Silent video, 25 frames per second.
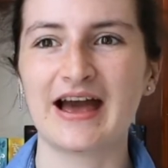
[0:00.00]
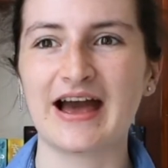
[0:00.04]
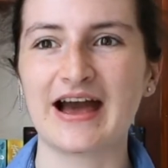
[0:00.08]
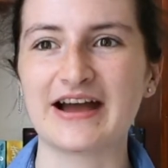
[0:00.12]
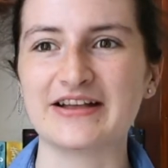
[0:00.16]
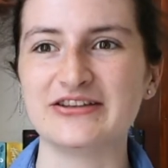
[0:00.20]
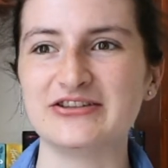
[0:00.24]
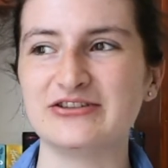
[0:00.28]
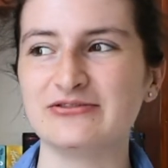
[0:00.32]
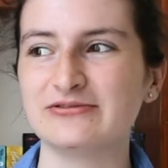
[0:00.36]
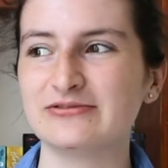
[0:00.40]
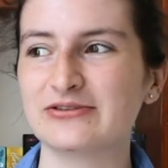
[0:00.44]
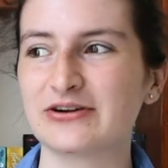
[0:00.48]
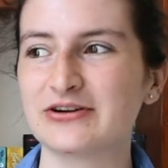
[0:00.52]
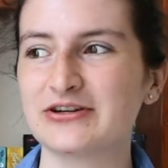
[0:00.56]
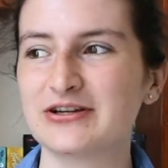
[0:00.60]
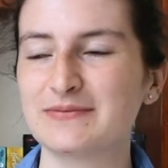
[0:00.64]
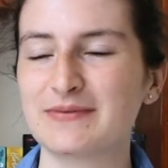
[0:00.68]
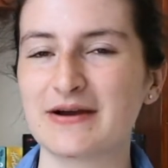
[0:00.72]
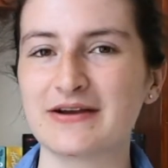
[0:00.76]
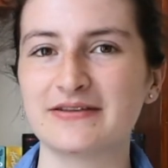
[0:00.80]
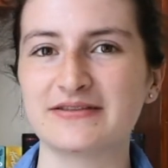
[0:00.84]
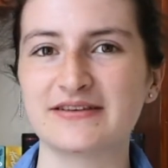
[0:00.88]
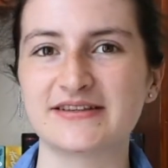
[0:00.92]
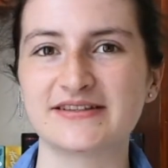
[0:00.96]
And you learn
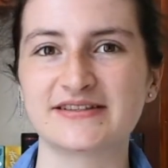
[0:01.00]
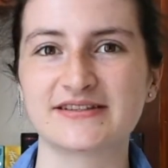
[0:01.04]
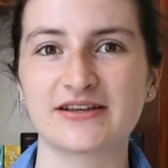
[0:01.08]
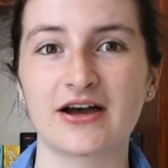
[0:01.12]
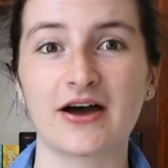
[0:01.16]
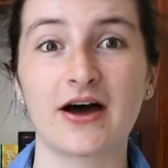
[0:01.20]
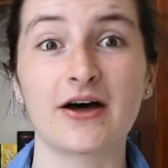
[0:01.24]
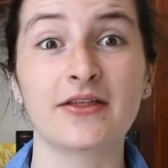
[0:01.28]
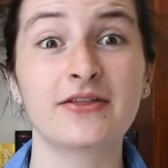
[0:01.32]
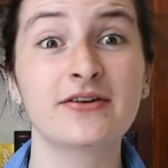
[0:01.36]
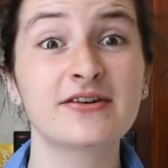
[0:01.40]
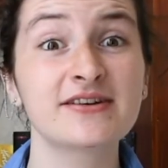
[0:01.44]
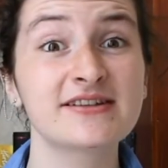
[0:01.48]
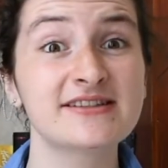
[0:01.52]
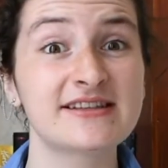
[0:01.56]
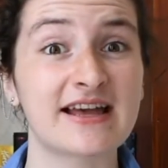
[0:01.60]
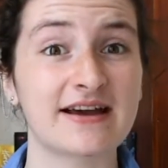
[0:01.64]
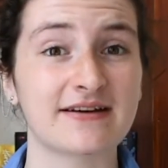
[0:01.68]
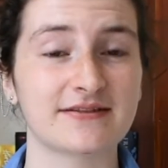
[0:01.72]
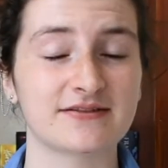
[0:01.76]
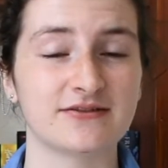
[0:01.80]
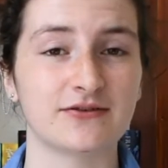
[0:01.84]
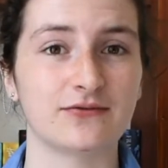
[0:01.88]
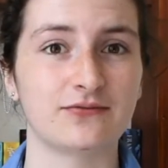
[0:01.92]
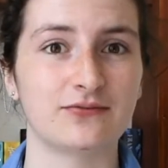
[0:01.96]
about this other
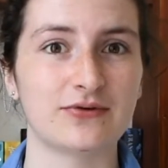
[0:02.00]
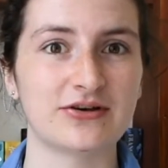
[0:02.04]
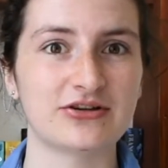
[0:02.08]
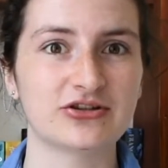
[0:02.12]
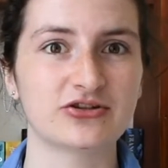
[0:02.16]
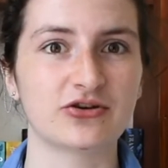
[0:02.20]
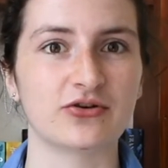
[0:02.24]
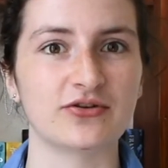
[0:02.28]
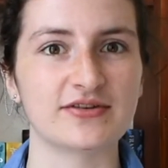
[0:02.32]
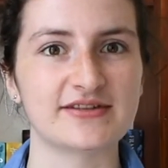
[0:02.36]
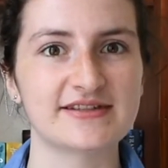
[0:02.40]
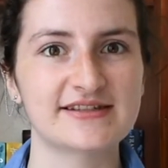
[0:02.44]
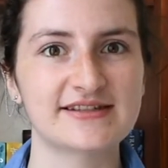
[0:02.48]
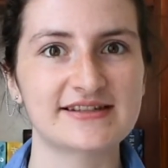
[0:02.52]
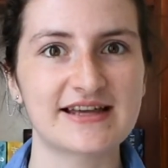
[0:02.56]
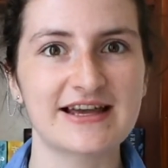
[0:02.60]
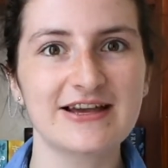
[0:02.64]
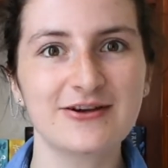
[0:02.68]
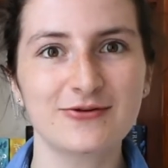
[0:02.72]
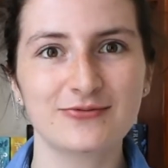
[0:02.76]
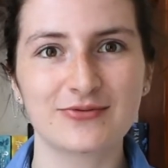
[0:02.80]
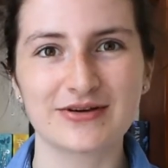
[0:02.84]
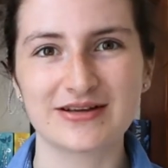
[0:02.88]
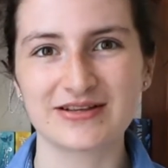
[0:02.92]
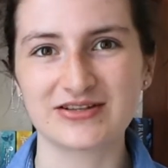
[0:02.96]
sect of witch called
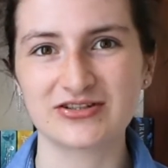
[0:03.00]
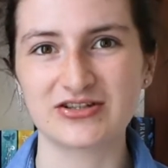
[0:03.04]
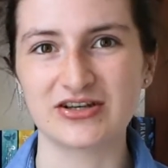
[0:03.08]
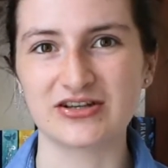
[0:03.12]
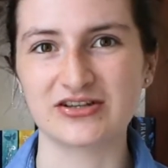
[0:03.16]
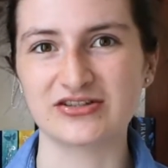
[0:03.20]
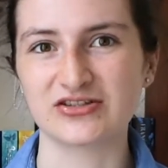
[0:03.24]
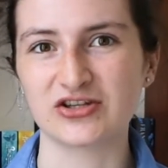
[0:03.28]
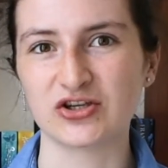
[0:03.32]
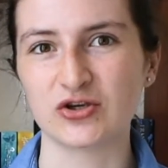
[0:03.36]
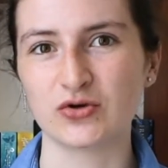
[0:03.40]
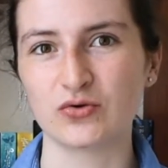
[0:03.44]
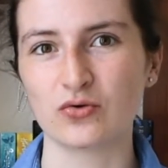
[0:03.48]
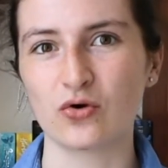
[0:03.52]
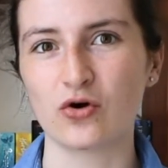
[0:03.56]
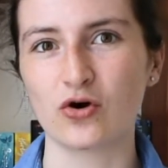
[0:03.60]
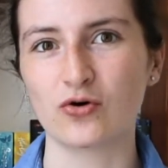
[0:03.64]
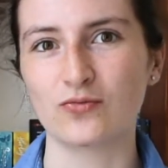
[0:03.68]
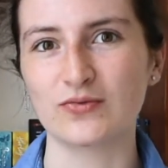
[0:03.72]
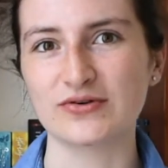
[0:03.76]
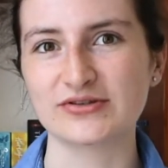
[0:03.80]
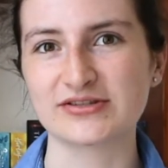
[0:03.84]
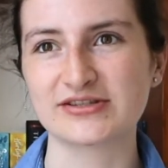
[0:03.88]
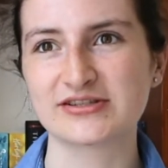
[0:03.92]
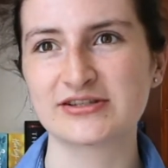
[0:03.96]
Sightwitches, who
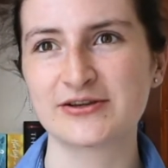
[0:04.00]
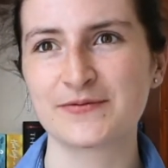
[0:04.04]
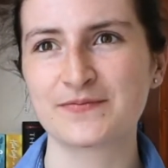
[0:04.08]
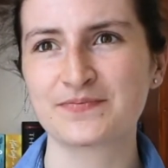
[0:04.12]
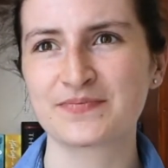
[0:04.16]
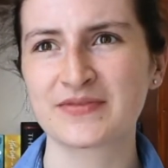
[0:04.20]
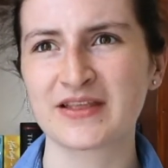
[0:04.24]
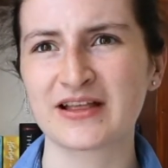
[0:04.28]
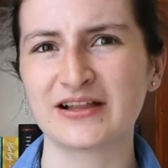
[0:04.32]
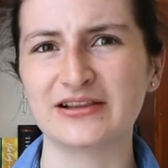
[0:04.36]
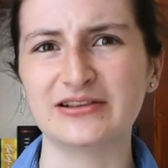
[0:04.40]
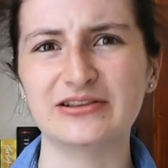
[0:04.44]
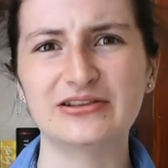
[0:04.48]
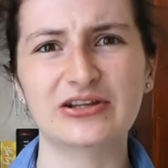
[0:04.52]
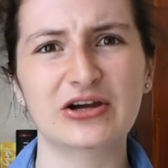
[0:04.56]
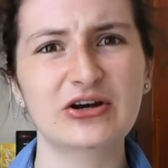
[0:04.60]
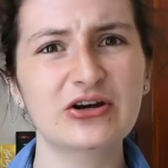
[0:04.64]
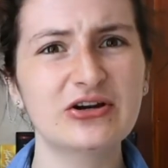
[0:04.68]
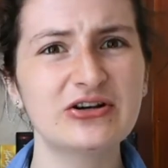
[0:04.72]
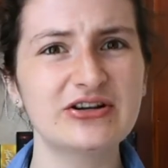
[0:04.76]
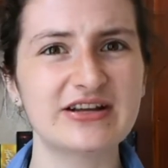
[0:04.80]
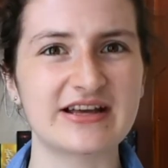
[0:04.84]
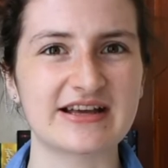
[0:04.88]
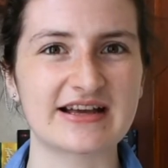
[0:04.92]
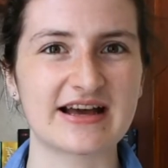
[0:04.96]
almost
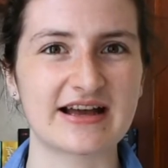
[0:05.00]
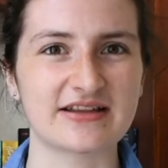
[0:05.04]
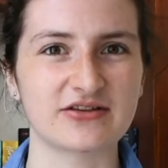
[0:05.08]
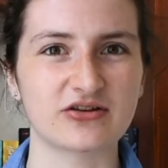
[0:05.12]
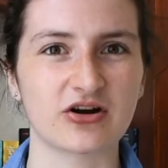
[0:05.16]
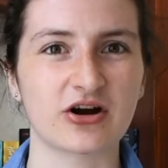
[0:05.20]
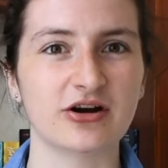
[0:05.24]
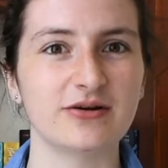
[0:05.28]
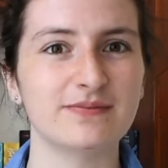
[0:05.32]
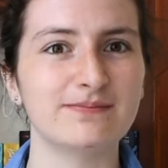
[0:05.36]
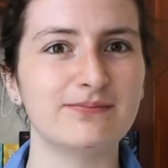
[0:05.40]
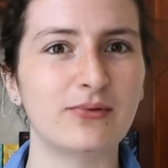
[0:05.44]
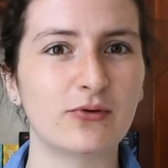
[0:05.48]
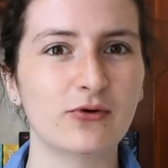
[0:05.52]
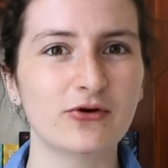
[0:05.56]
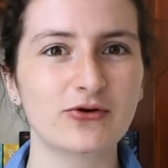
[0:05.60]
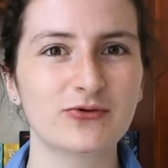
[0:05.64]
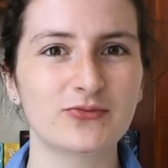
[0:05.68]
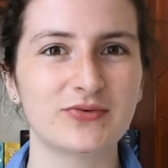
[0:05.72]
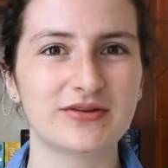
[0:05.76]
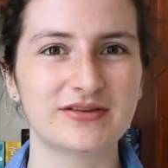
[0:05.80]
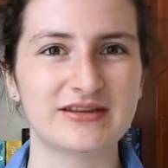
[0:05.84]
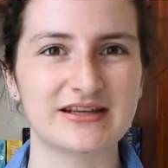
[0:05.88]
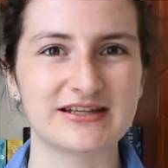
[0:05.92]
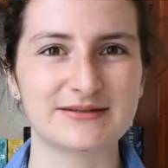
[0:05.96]
learn it and aren't
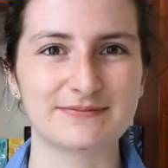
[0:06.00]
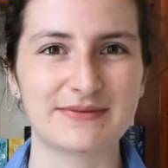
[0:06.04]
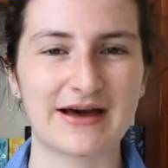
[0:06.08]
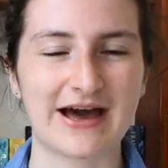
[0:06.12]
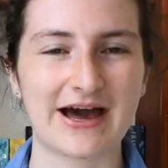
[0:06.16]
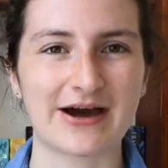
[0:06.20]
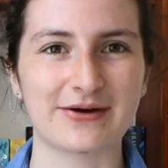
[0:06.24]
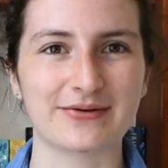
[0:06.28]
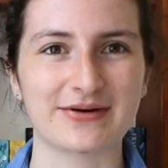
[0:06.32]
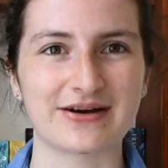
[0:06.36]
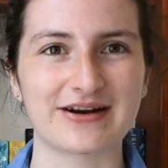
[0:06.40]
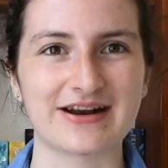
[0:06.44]
born with this power.